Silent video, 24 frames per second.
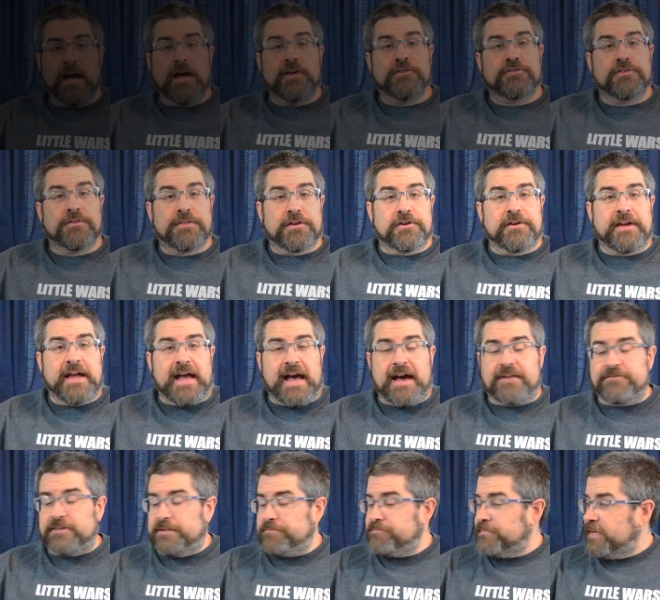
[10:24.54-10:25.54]
So there you
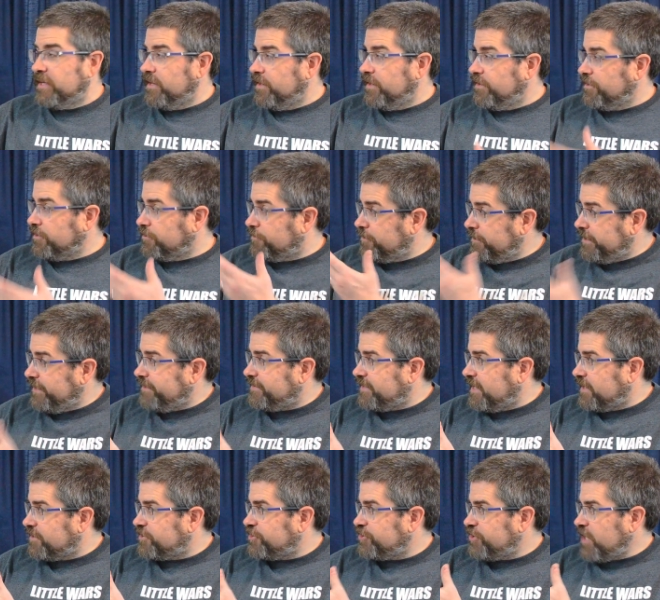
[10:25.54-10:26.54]
have it, the Qidi
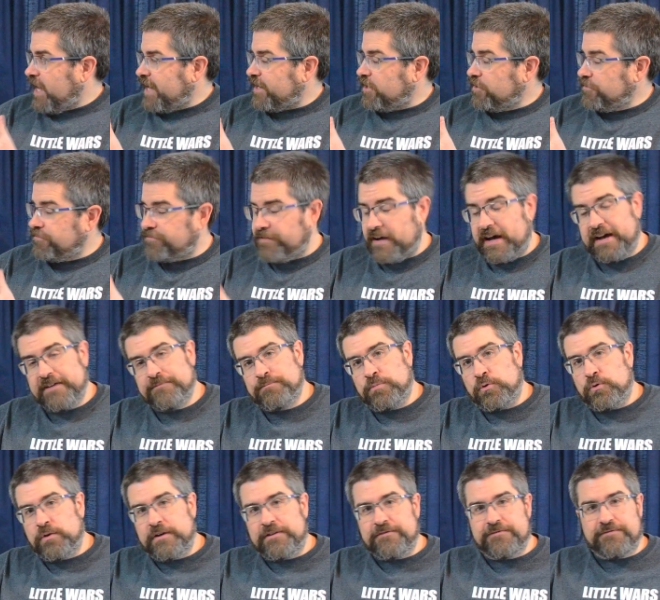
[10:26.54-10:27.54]
Tech Shadow
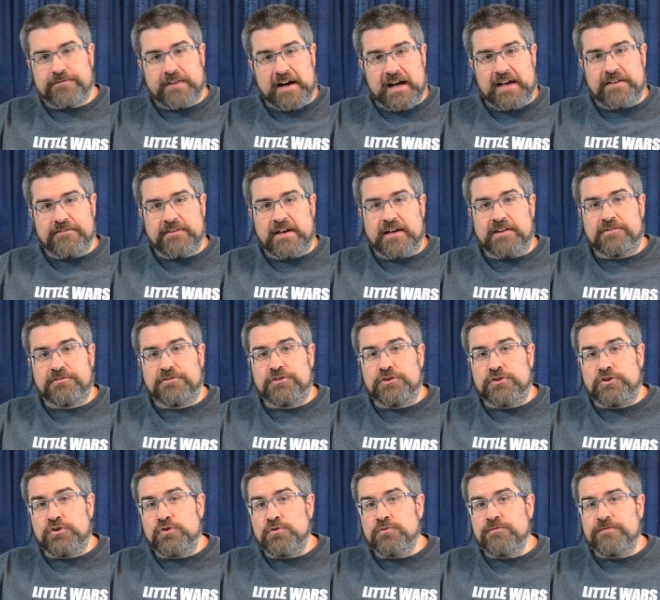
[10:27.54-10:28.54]
5.5s
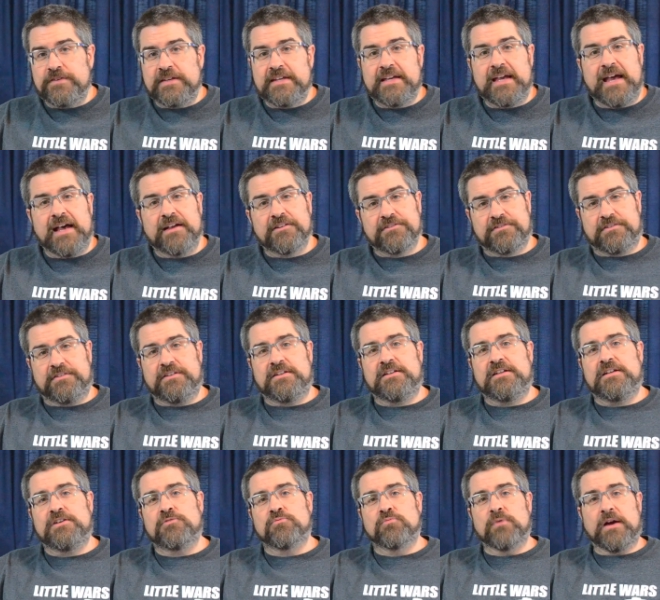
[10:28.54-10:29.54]
UV
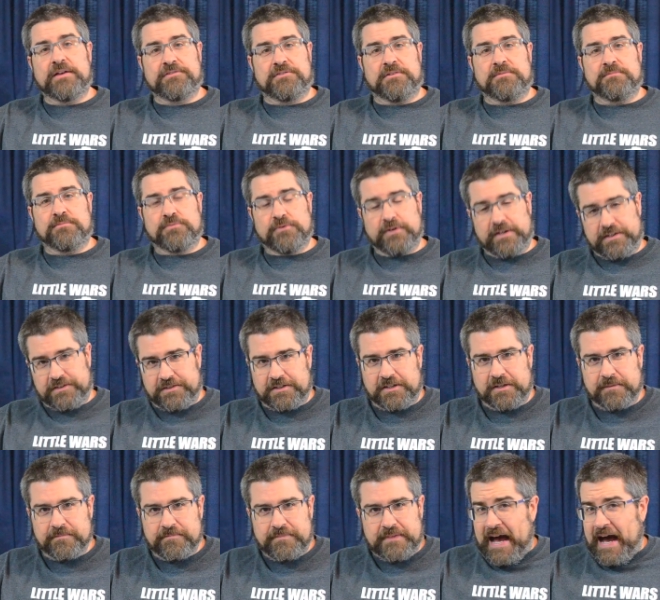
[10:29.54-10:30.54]
LCD resin
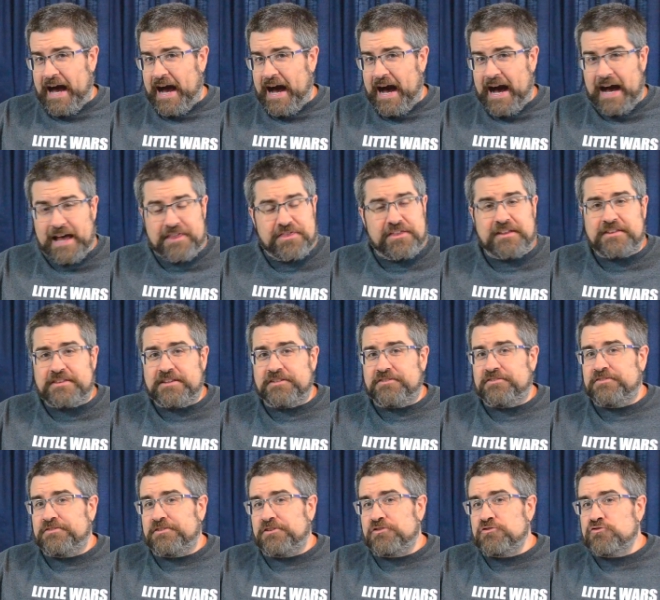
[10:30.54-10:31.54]
printer. I think
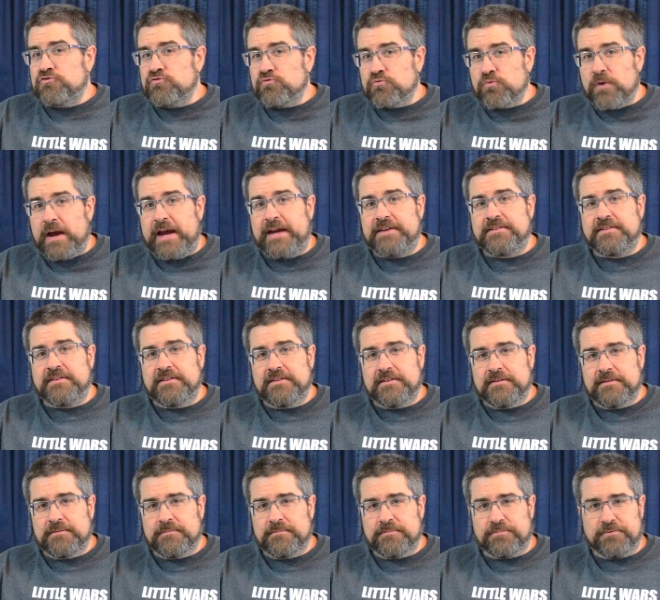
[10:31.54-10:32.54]
this is a great
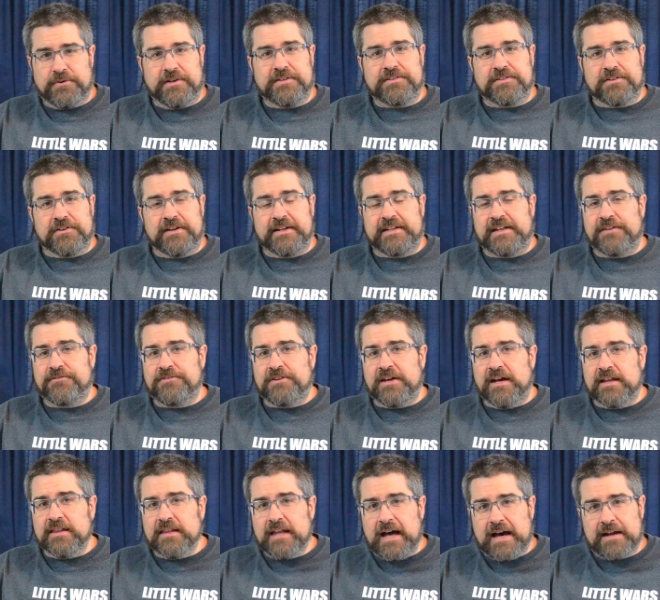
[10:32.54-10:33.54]
printer. It gives you
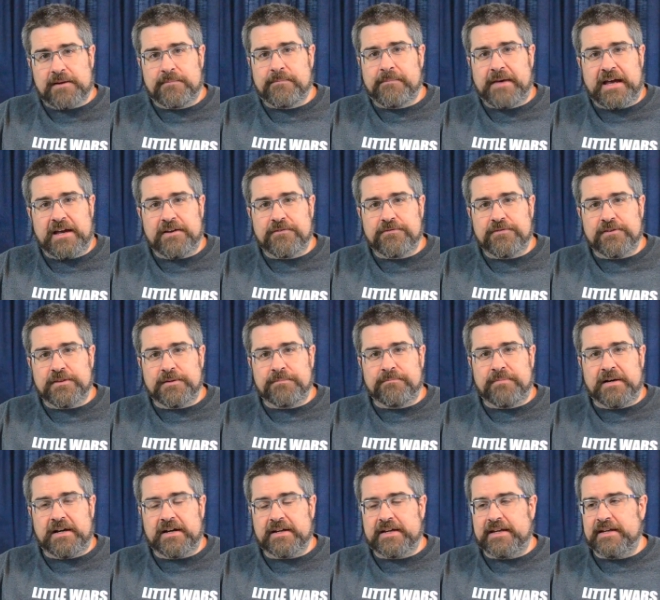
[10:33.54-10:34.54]
a lot of bang for the
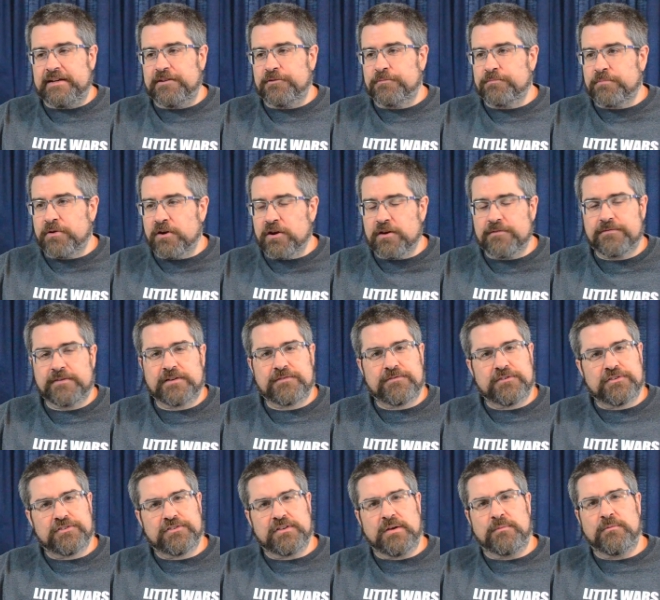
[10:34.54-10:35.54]
buck and is perfect
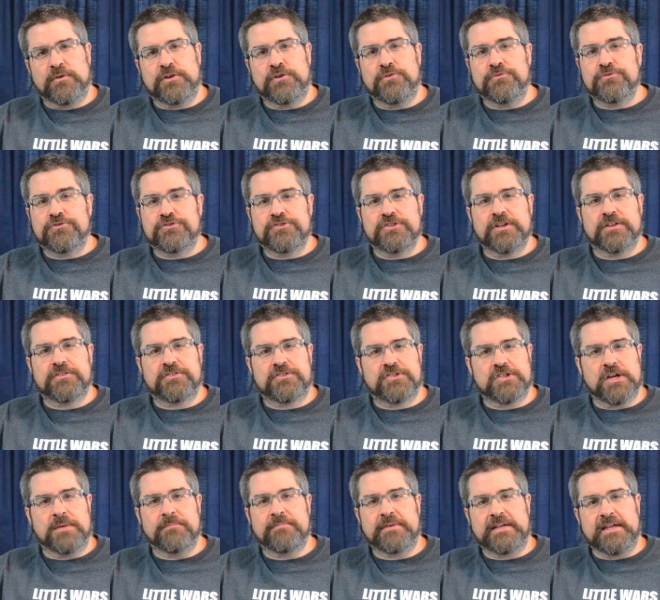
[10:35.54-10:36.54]
for someone who's just
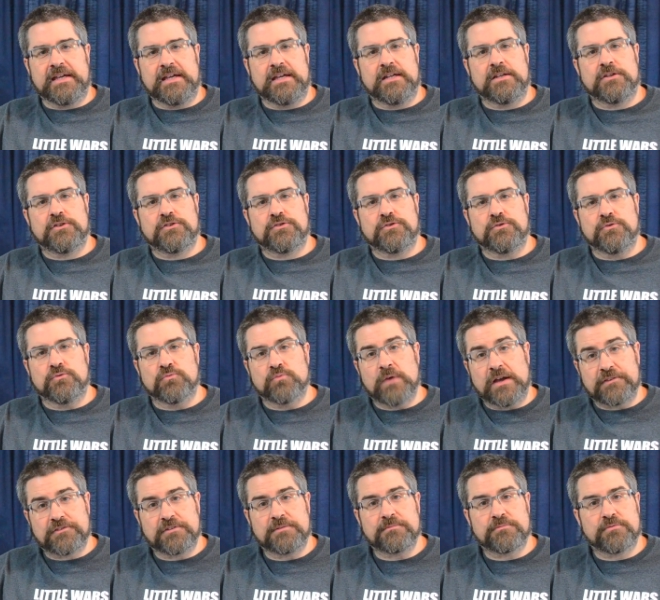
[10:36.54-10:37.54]
jumping into
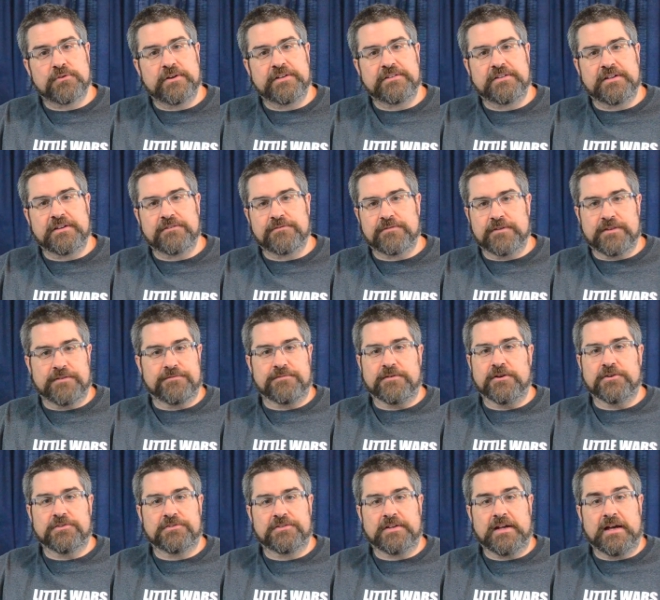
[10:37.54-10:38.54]
resin printing for the
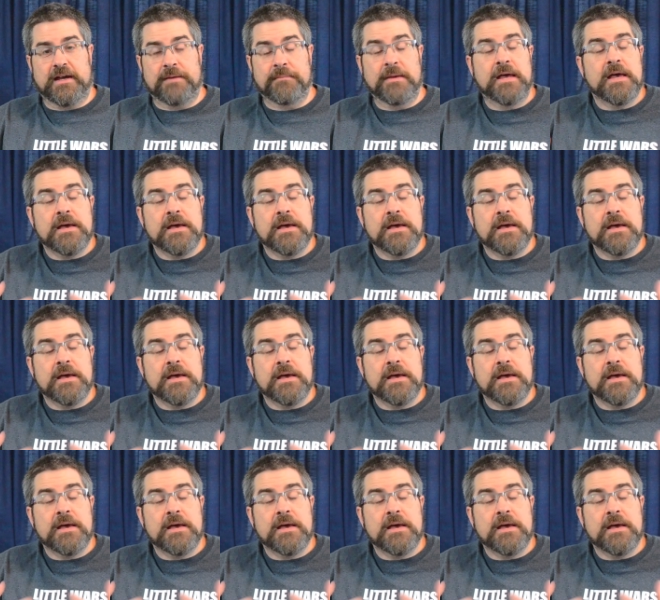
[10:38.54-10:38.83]
first time,